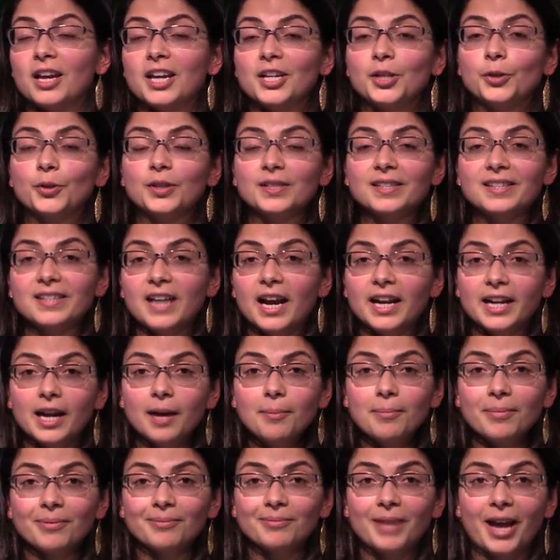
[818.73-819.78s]
You can sign
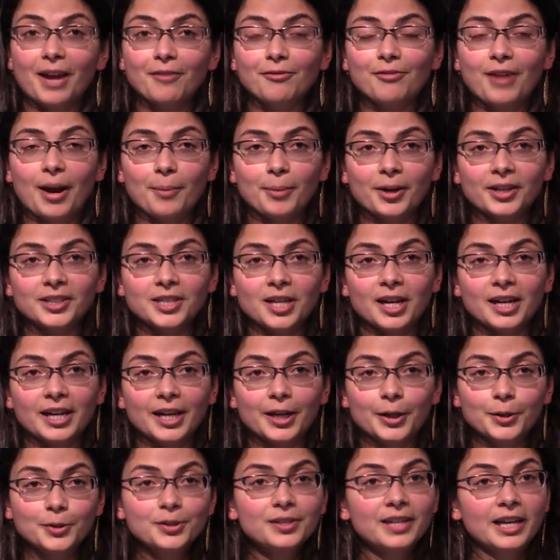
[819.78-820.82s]
up at
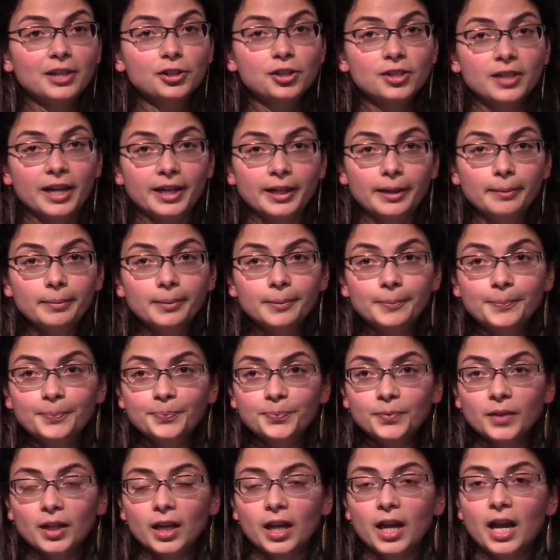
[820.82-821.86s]
fabric.io/signup.
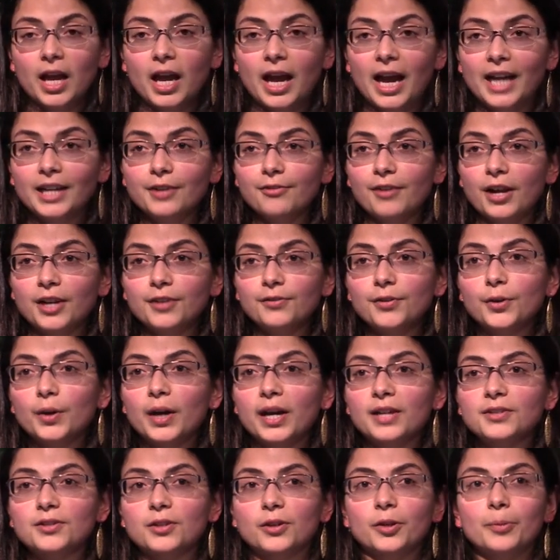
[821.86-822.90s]
And if any of you
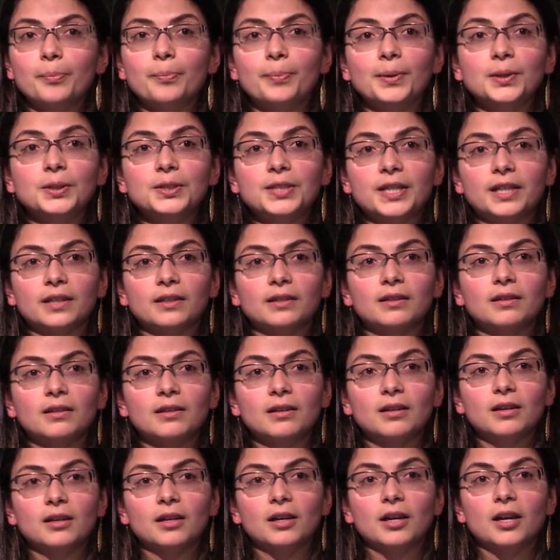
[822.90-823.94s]
guys are building
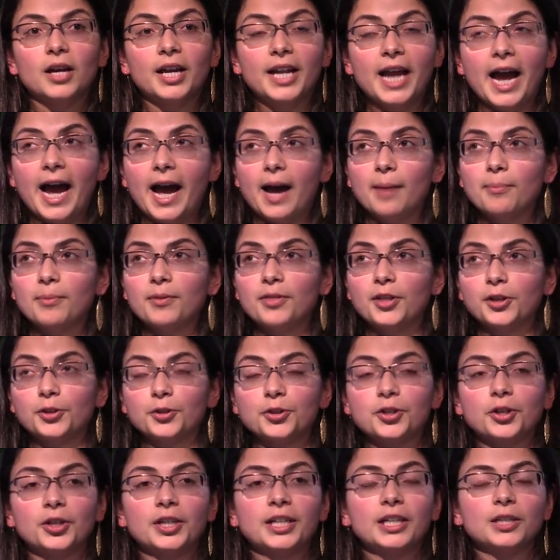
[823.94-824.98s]
an app that you're
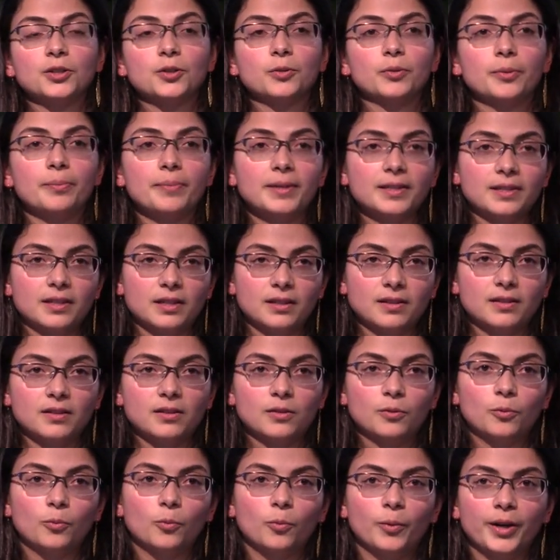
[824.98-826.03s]
turning into a business,
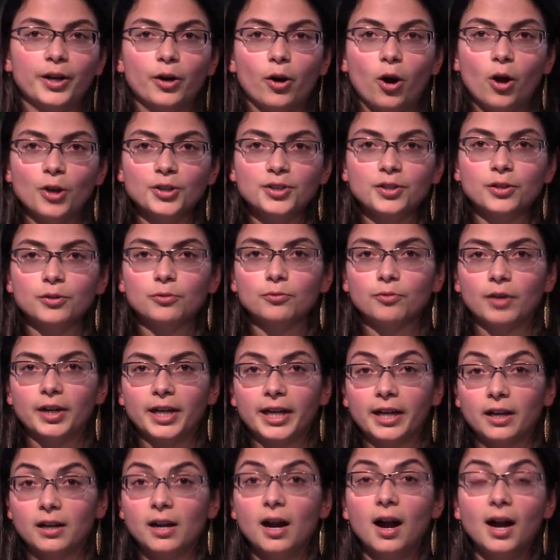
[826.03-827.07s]
we are also
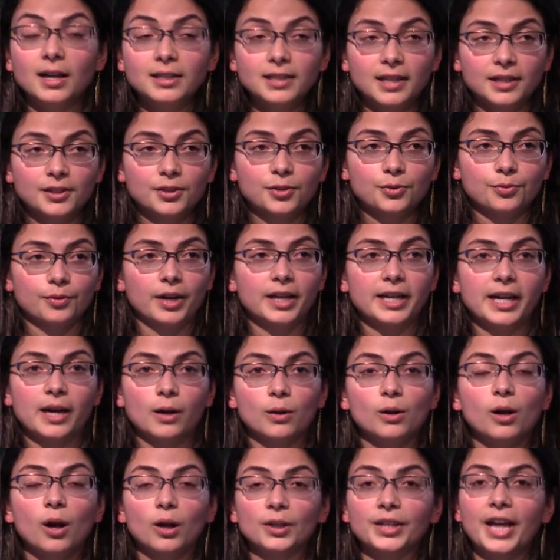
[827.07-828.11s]
running a contest right now
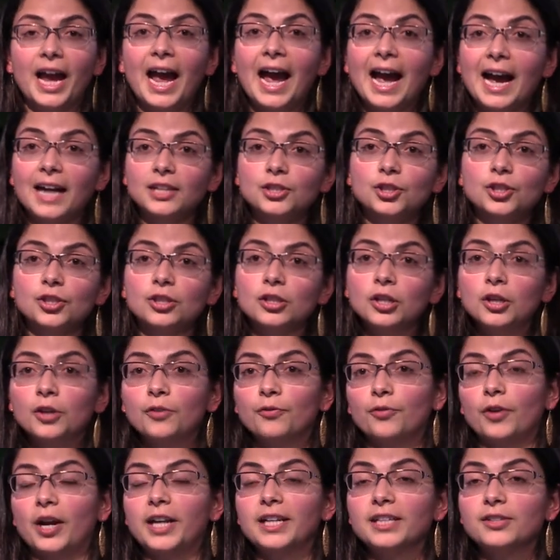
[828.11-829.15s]
called Hatch
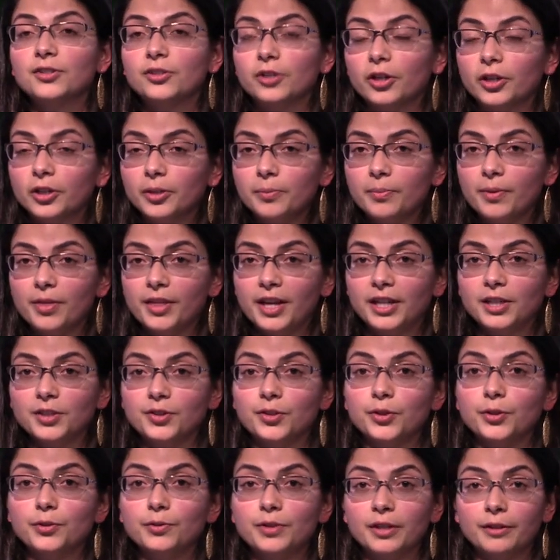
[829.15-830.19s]
for any startup that is
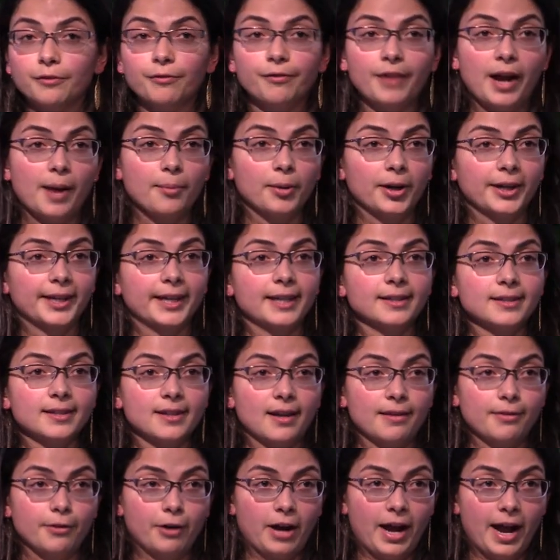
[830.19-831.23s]
using Fabric
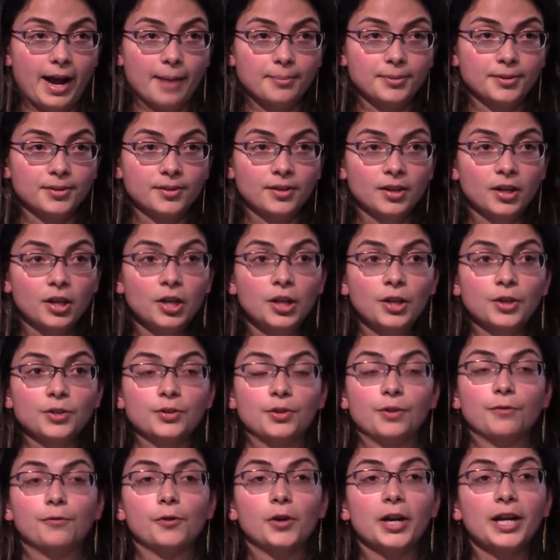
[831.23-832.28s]
inside their apps.
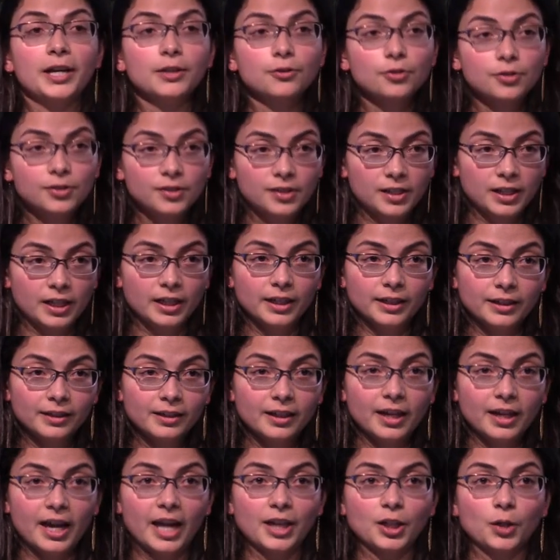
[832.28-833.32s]
So if you're interested
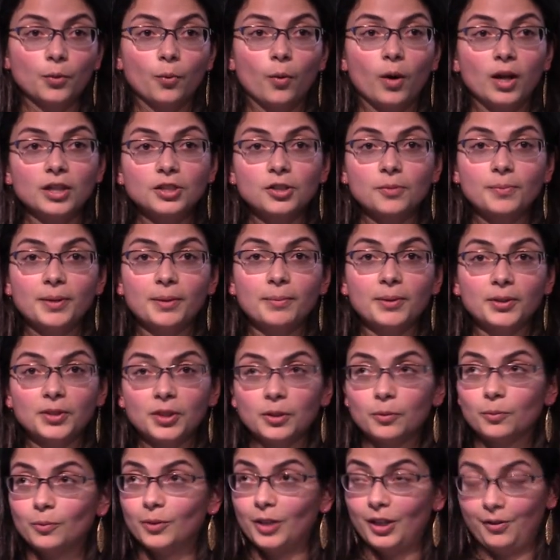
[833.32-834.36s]
and you want to be
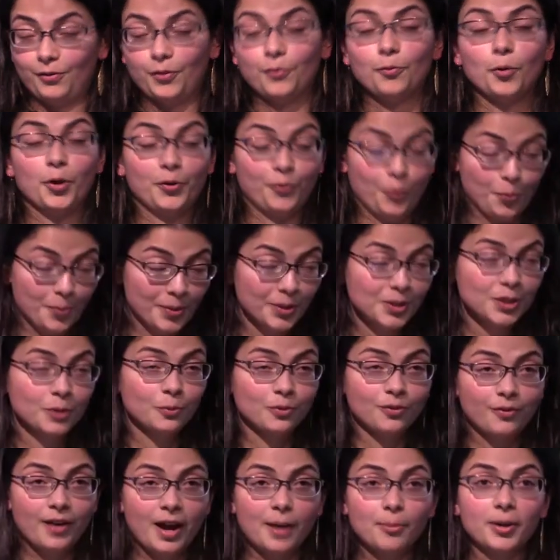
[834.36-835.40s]
building, if you're building with
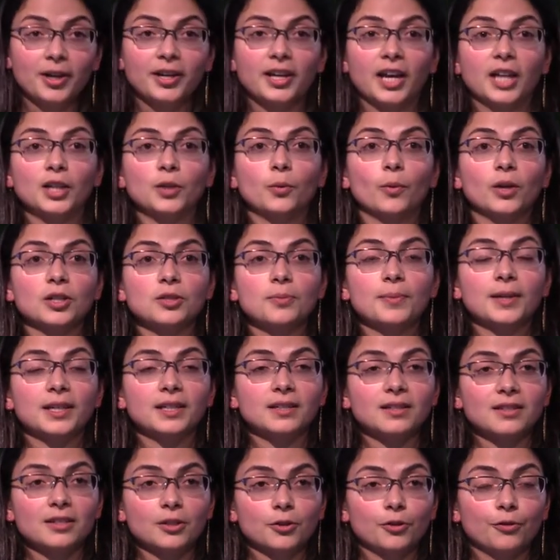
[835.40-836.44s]
Fabric and you want to be
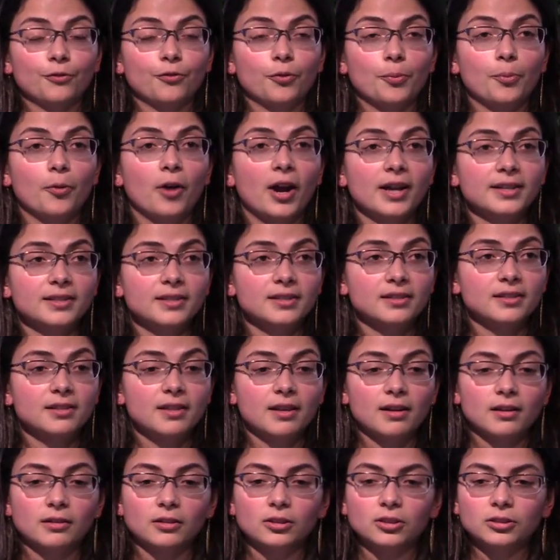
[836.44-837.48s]
considered for prizes
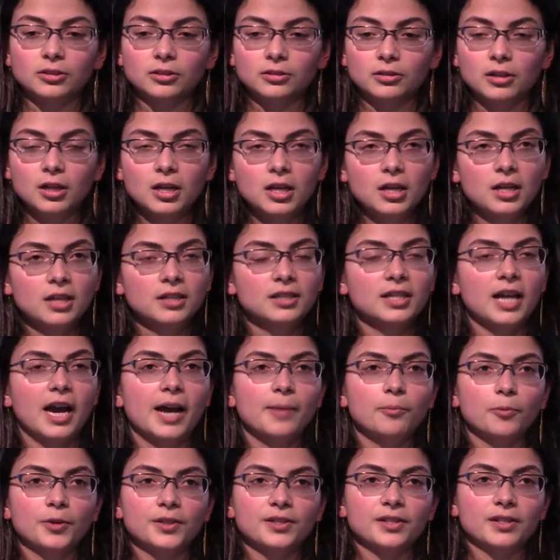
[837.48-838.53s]
that include
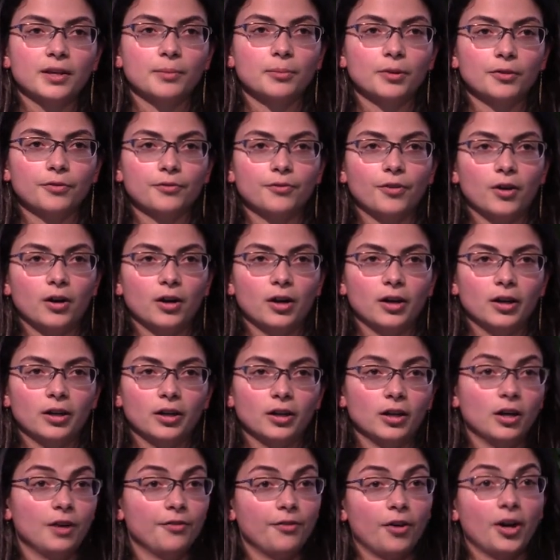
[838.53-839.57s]
time with some of
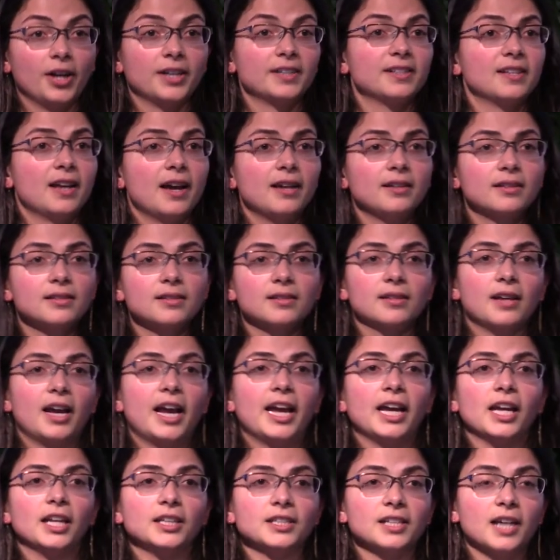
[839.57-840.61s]
our execs
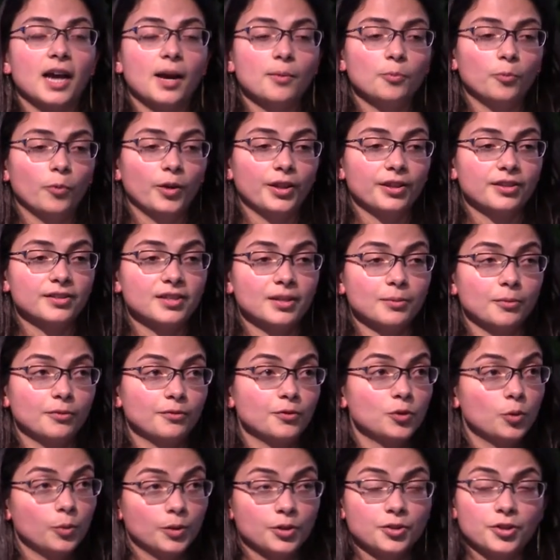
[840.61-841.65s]
and time with some of
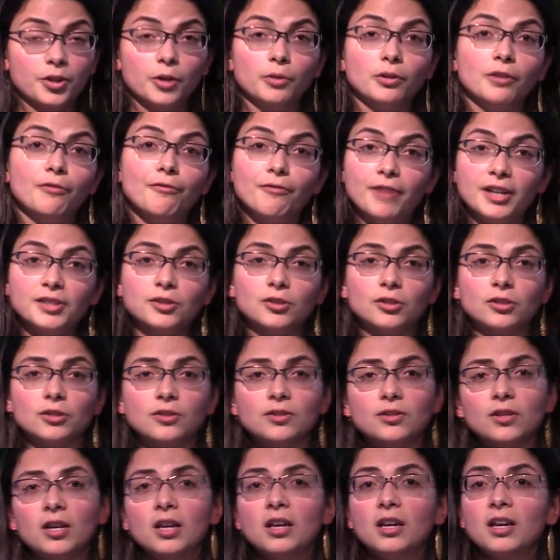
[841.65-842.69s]
Twitter's own
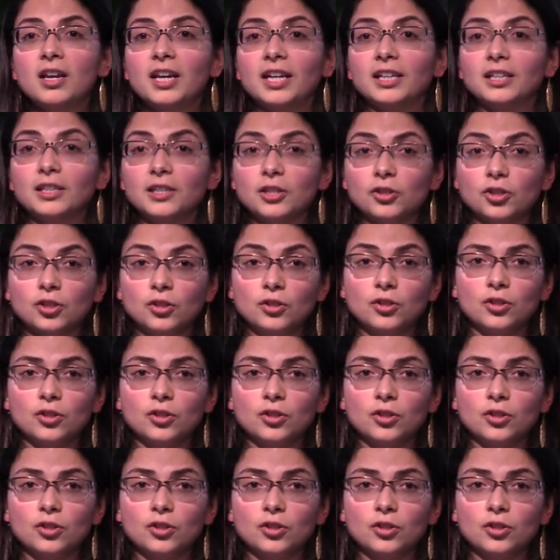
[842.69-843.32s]
investors, in addition